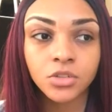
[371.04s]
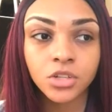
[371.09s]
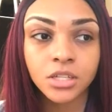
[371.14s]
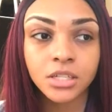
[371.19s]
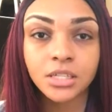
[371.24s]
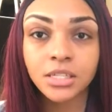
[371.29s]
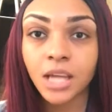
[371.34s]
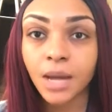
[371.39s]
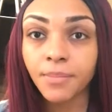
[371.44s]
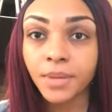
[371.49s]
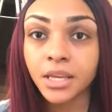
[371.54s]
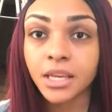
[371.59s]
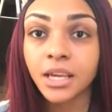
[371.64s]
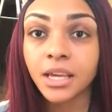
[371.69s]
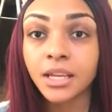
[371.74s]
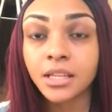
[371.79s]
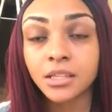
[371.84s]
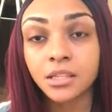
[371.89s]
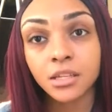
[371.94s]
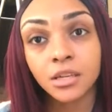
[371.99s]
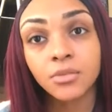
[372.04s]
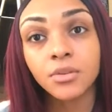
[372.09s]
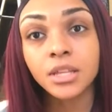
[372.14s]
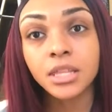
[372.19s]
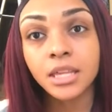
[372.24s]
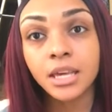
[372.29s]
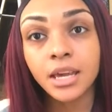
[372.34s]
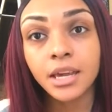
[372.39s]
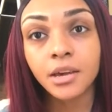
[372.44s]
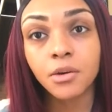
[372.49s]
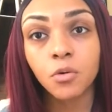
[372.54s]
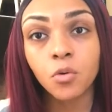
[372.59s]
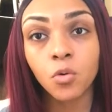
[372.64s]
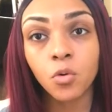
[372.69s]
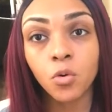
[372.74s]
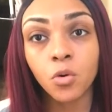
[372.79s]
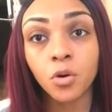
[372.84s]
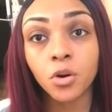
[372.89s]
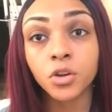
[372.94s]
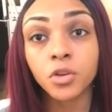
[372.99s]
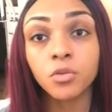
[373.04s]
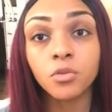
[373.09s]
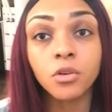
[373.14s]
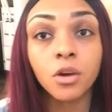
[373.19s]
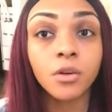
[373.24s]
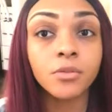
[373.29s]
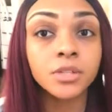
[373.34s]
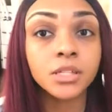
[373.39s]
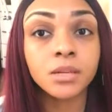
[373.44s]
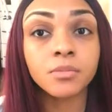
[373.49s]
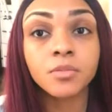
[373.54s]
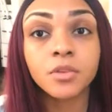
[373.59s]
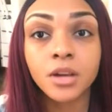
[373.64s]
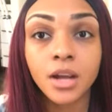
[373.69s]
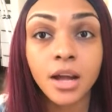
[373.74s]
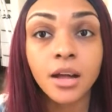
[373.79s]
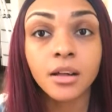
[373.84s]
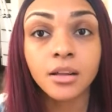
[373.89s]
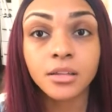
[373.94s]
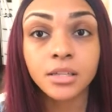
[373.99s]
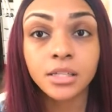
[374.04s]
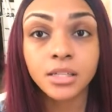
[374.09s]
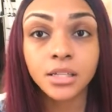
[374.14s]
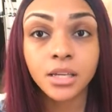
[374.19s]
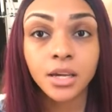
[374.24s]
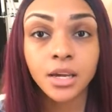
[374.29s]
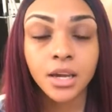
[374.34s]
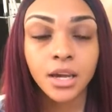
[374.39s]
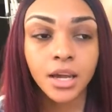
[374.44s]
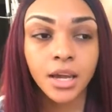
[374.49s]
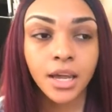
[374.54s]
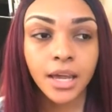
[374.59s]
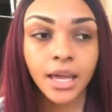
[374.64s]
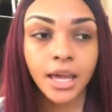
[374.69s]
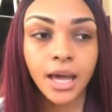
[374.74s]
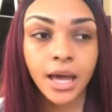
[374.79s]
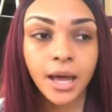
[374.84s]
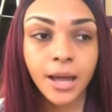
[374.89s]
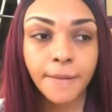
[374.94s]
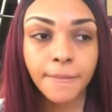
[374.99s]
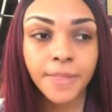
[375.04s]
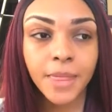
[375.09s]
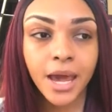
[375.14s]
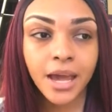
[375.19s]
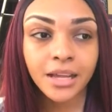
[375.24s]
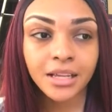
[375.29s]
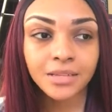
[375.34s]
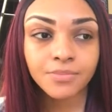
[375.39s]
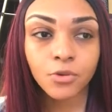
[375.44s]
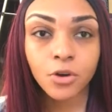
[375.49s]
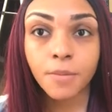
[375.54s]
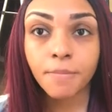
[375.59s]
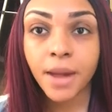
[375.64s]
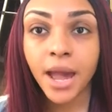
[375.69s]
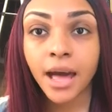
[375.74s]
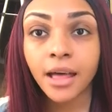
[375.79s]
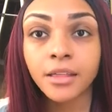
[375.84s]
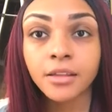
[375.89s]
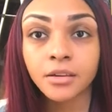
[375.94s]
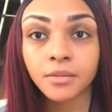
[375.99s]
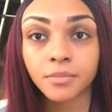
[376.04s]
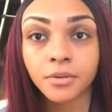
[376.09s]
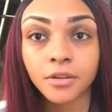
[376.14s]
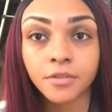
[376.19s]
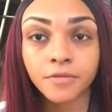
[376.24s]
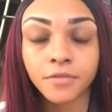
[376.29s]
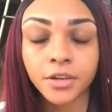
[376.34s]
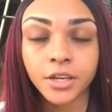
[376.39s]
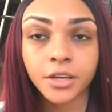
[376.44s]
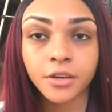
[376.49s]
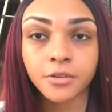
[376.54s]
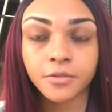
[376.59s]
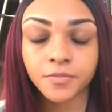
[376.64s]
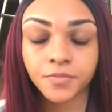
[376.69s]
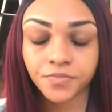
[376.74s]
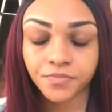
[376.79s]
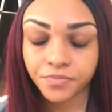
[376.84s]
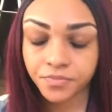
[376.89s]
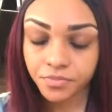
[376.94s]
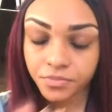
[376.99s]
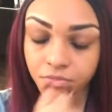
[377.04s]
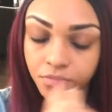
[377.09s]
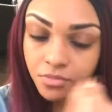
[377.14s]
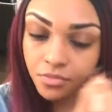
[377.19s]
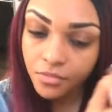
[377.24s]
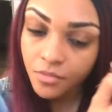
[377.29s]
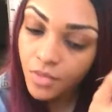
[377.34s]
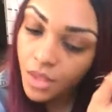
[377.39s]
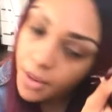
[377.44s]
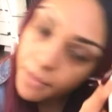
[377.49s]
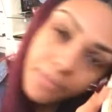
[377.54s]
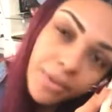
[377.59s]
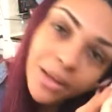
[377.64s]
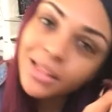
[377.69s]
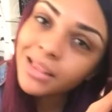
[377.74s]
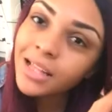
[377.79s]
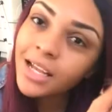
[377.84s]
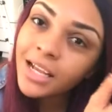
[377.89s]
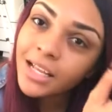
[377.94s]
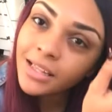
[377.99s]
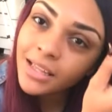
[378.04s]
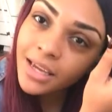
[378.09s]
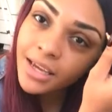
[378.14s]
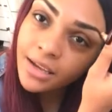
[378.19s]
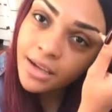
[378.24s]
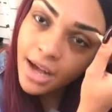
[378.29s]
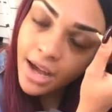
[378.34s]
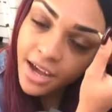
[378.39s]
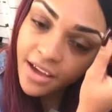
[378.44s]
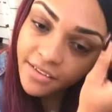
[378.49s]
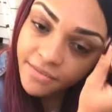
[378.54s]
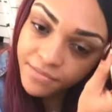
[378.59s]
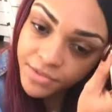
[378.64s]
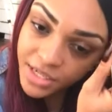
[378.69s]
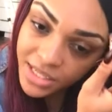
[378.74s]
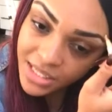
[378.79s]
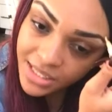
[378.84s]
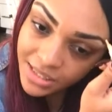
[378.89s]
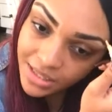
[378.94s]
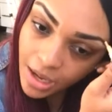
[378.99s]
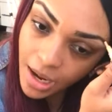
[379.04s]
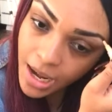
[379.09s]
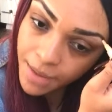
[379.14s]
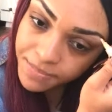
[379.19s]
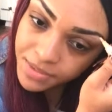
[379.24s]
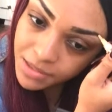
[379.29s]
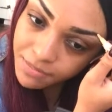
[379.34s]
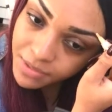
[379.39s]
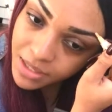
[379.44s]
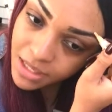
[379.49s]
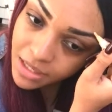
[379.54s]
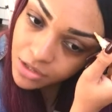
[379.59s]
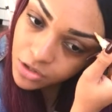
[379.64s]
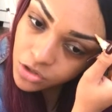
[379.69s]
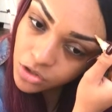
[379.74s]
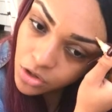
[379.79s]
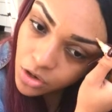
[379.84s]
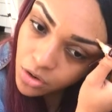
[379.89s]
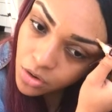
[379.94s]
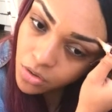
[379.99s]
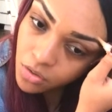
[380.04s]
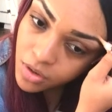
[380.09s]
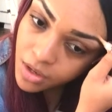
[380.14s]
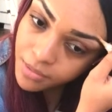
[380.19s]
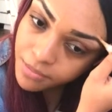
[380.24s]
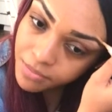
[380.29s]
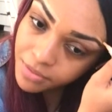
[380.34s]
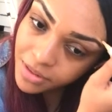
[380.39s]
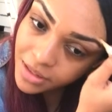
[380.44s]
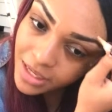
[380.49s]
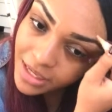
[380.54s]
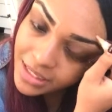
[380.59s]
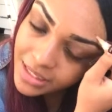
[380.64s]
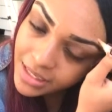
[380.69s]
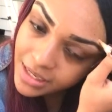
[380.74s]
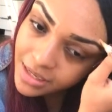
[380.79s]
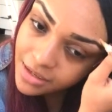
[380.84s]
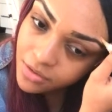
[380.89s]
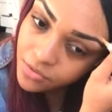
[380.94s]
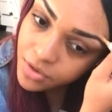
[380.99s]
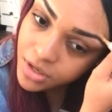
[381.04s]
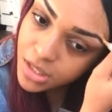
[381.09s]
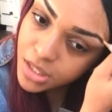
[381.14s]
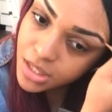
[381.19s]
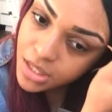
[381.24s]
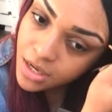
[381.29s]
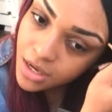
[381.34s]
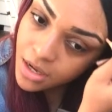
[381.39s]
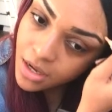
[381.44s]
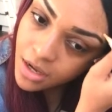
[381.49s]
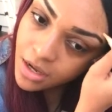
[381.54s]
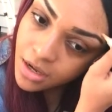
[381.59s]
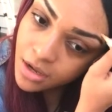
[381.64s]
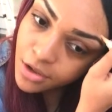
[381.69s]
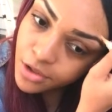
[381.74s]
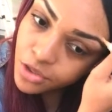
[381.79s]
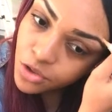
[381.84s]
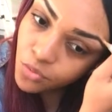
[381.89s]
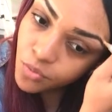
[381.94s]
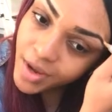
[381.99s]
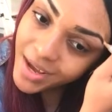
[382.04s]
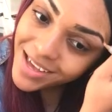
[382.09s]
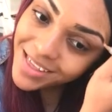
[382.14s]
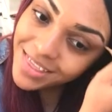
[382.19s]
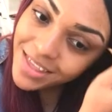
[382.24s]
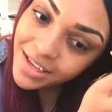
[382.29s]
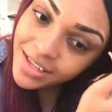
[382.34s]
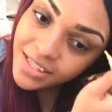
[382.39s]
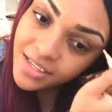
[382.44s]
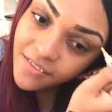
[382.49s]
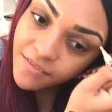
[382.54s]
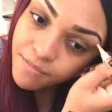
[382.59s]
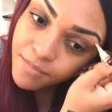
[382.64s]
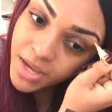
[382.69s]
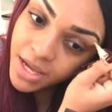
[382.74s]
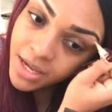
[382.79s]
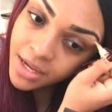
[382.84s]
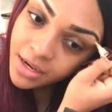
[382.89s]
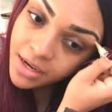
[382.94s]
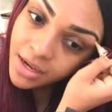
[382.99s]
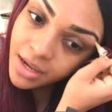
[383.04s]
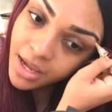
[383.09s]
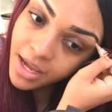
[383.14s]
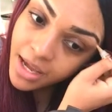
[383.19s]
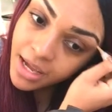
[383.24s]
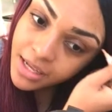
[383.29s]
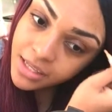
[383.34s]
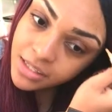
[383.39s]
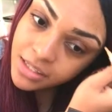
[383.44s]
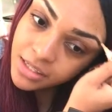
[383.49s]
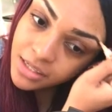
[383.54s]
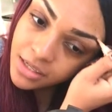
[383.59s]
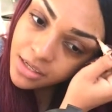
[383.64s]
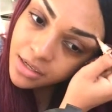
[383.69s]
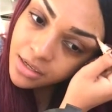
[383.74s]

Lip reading: just stomach it and deal with it, or you go somewhere else that is more palatable for you. But lately I've just stopped being so complacent with the way things have been. And